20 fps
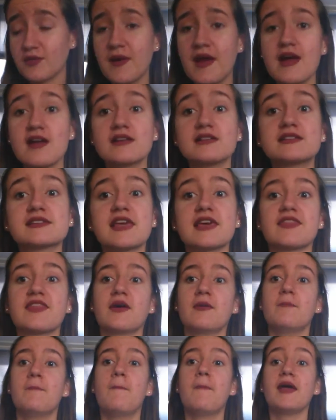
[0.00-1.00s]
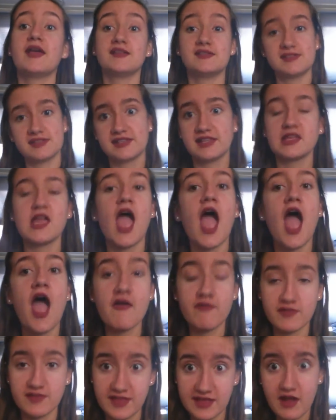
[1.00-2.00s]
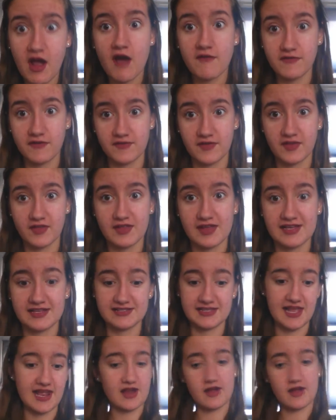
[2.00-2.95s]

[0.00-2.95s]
their parents give them basically everything off of their list,